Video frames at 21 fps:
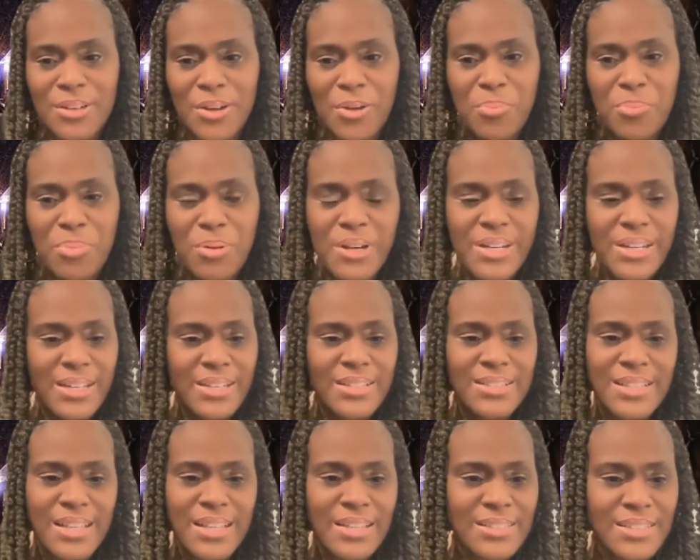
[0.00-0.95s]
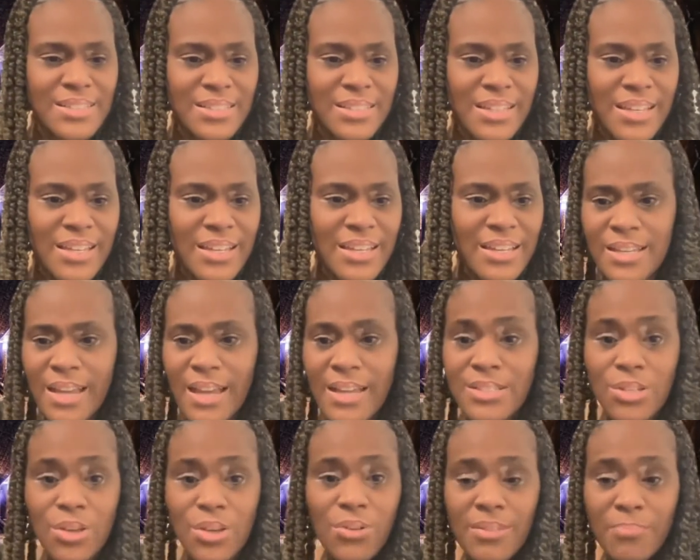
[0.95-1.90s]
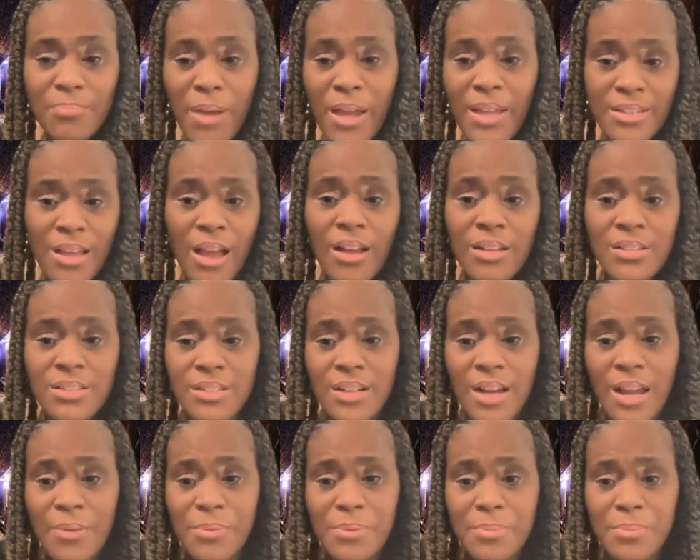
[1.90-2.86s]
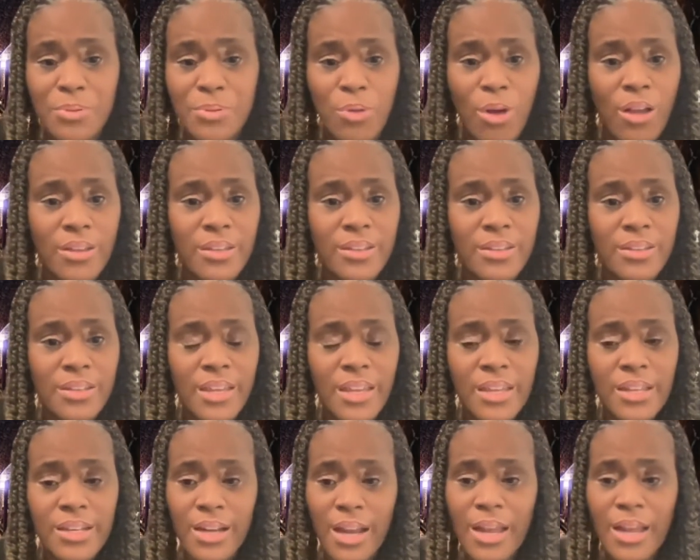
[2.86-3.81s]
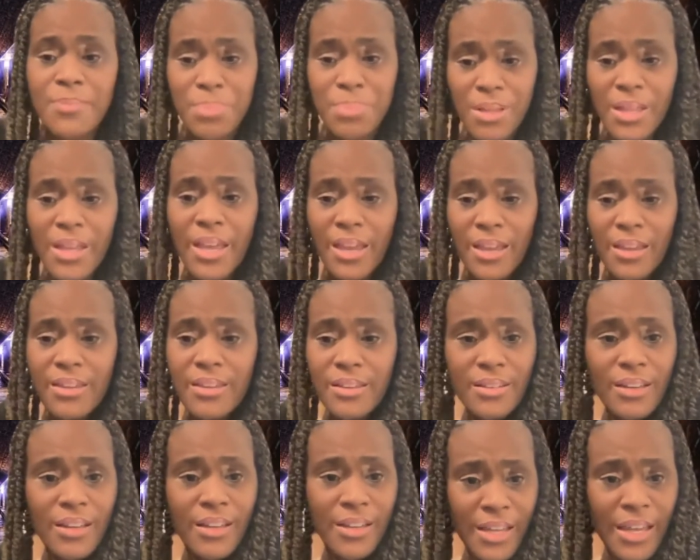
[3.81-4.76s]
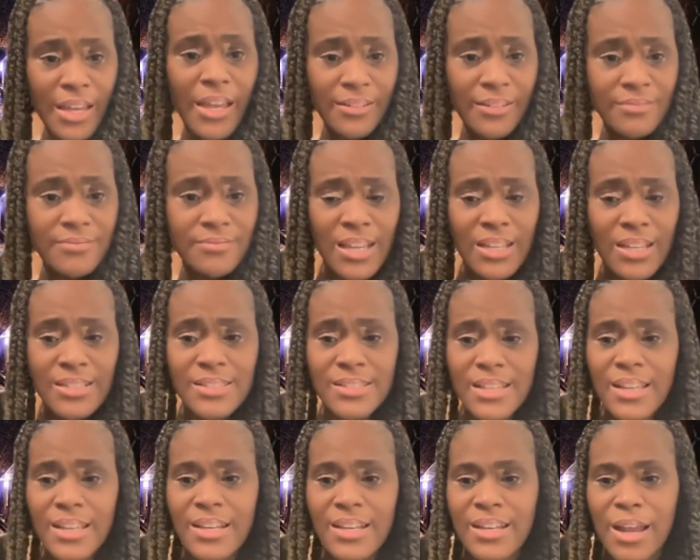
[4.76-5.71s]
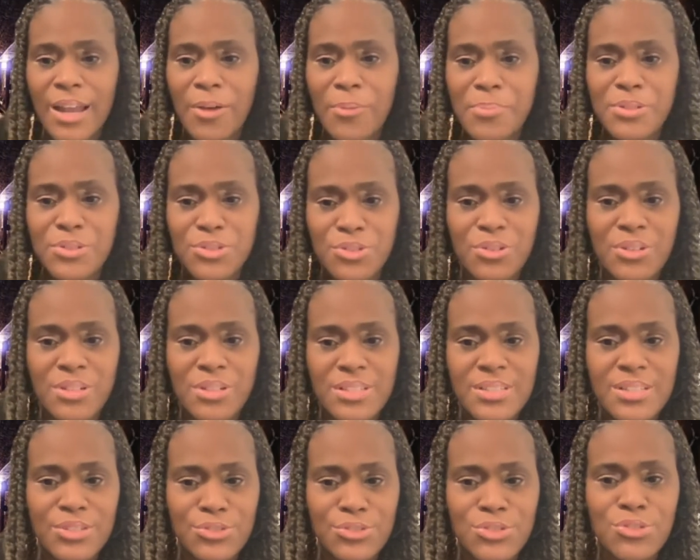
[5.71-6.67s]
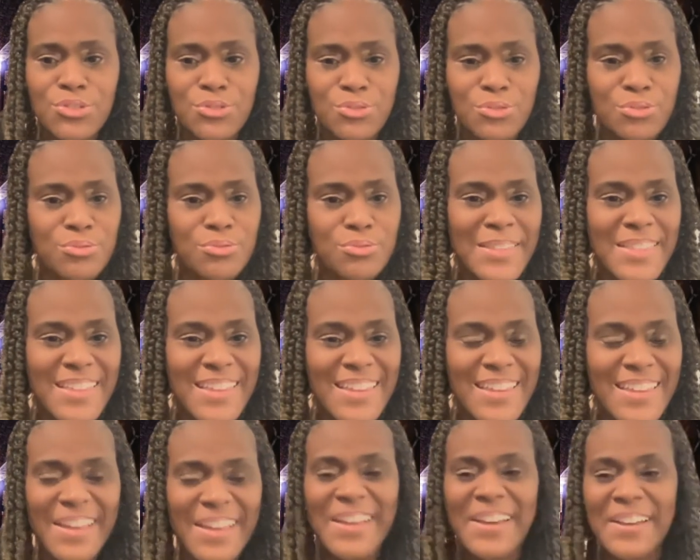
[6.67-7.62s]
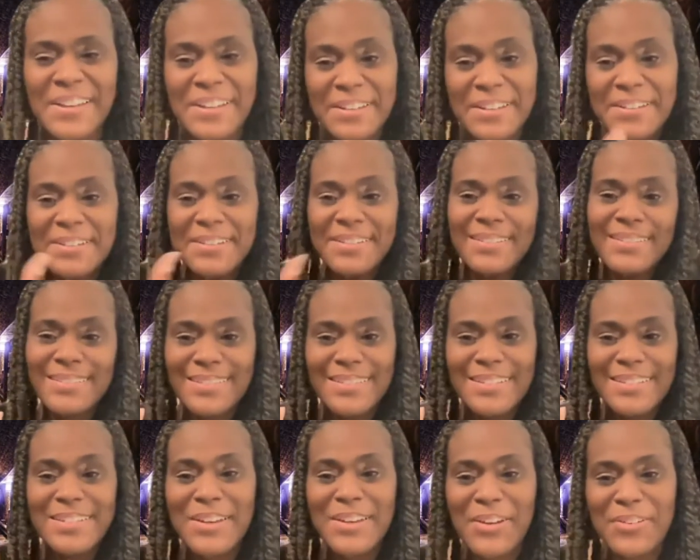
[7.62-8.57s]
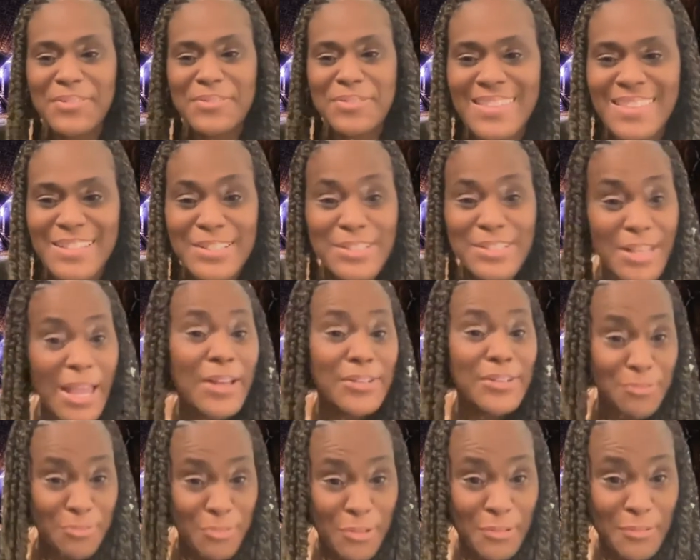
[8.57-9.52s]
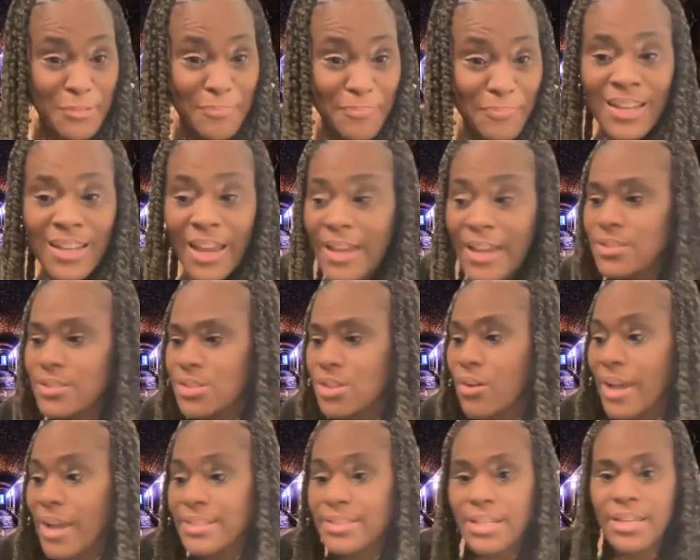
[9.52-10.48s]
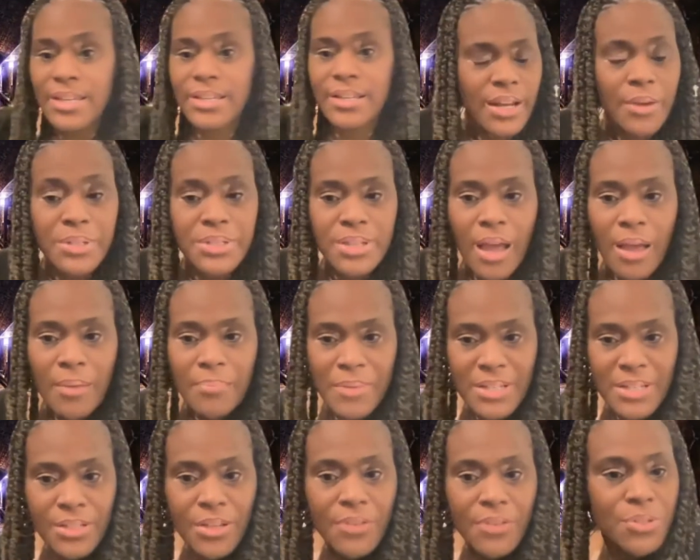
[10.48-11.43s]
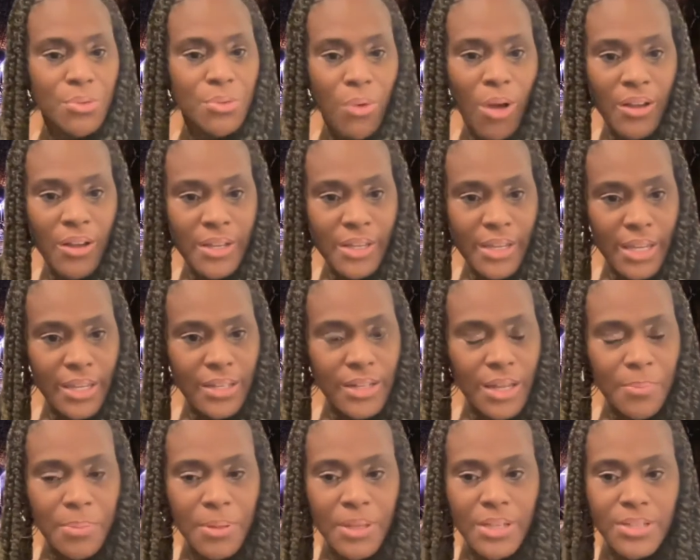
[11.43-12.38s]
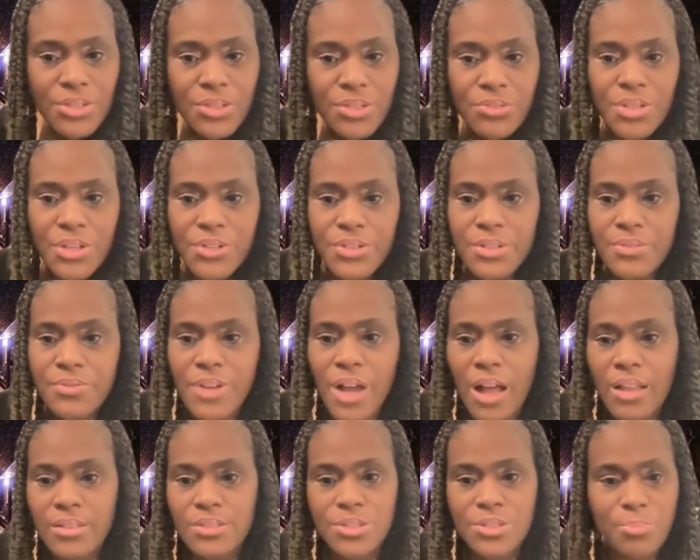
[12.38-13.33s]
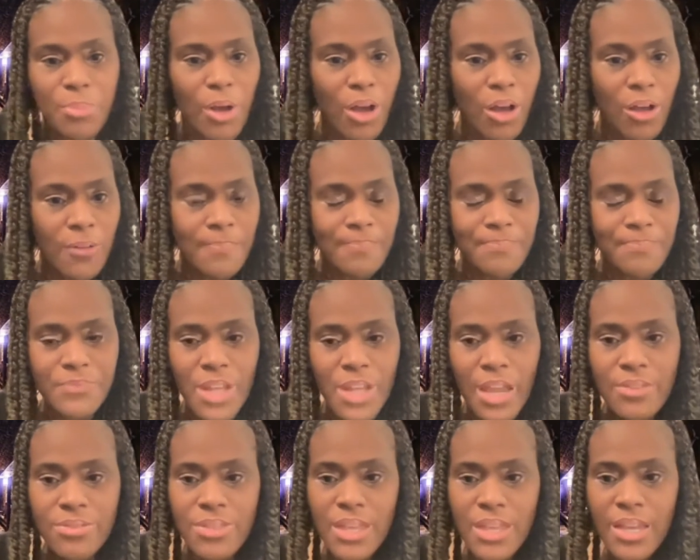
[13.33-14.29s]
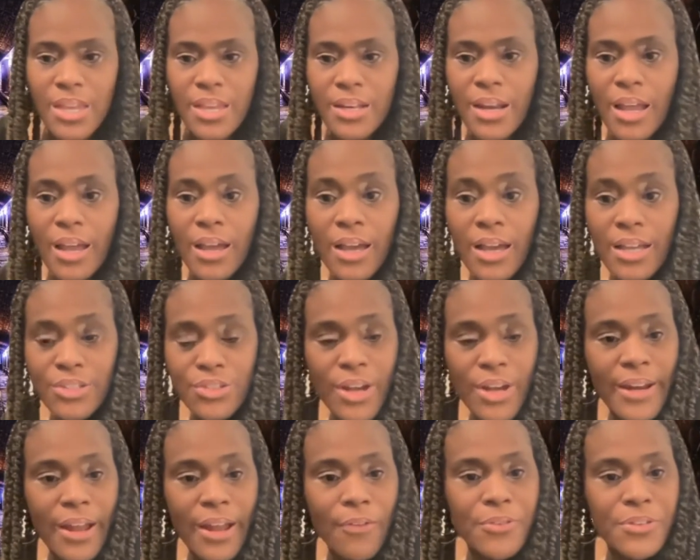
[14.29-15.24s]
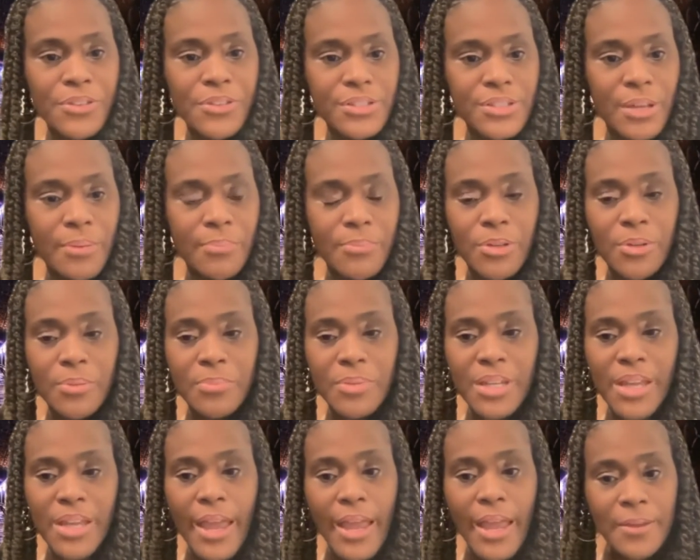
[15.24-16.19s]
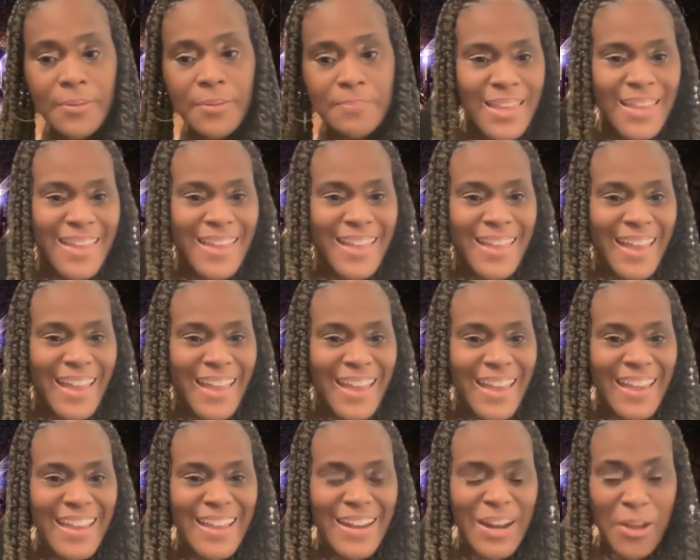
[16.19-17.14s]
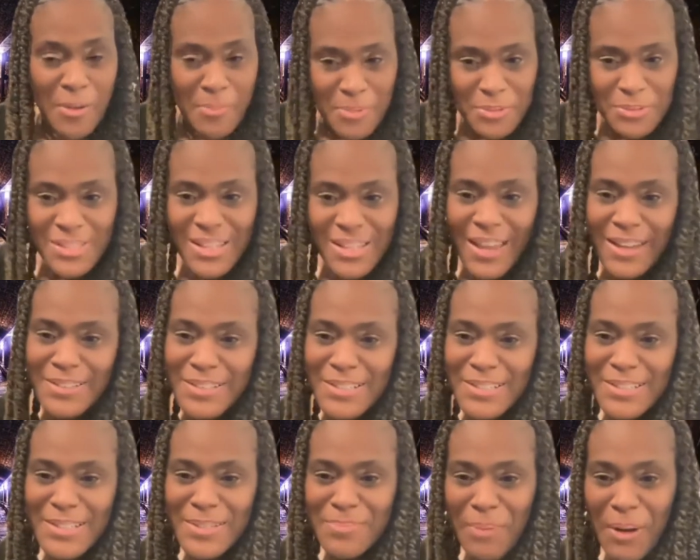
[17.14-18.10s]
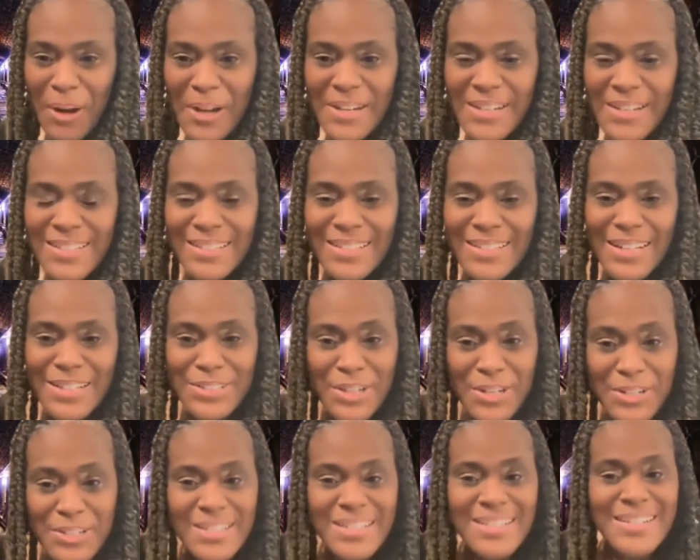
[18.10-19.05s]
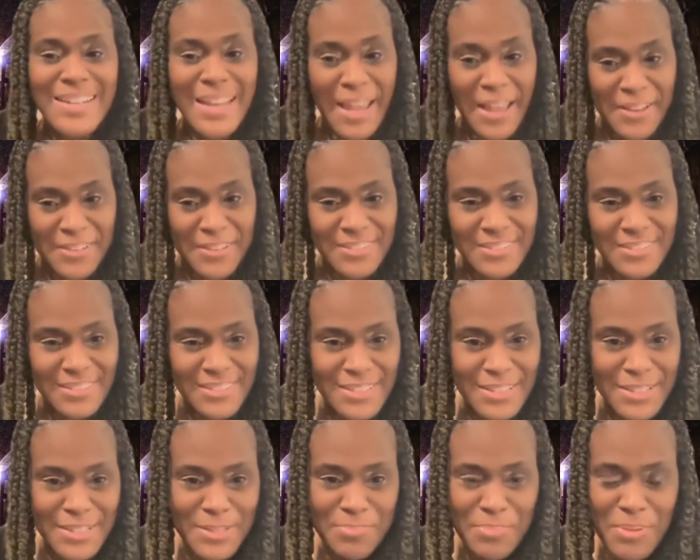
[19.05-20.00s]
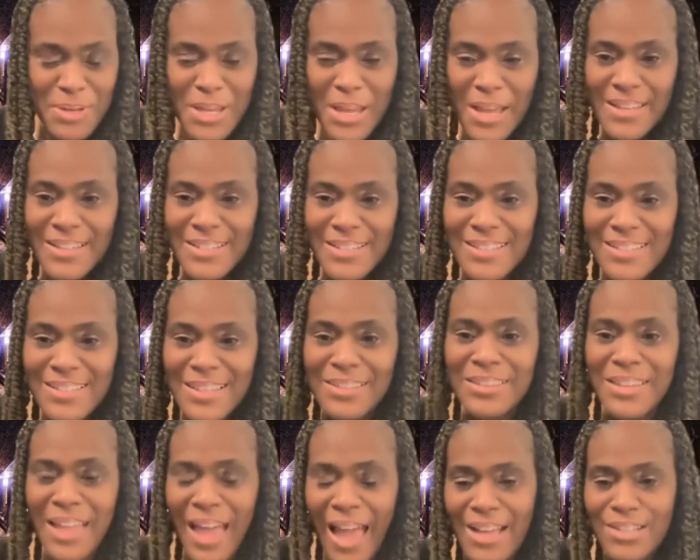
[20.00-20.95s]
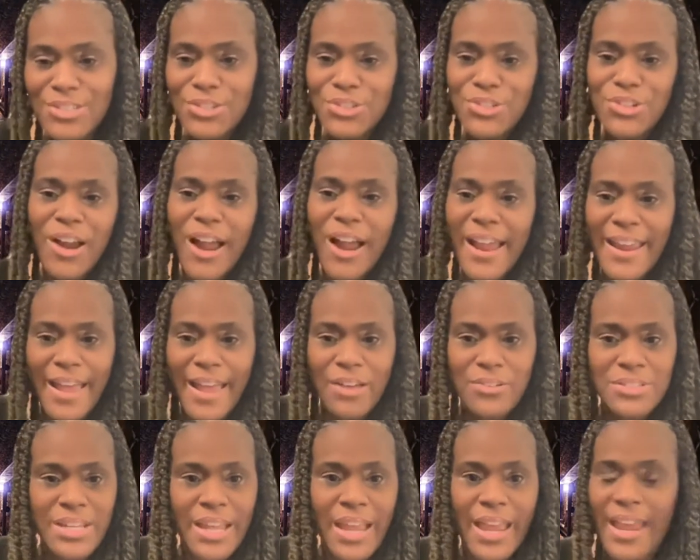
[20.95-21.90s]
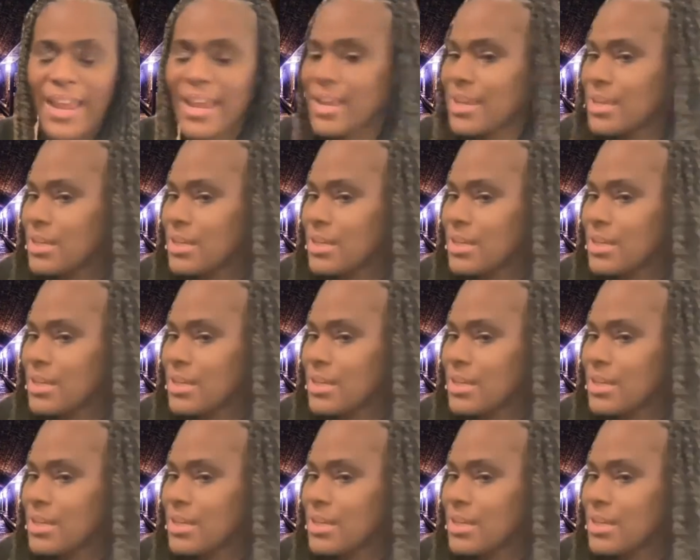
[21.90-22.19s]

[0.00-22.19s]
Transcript: pretty intensely. I told my doctor I would be walking again and I'd play again. Said, and I'll be sure to send you the schedule. And so I did. I taught myself to walk again. I played 2 years of college ball. And then I tried out for the WNBA and I almost signed to the Sparks and I turned it down just because the last tryout day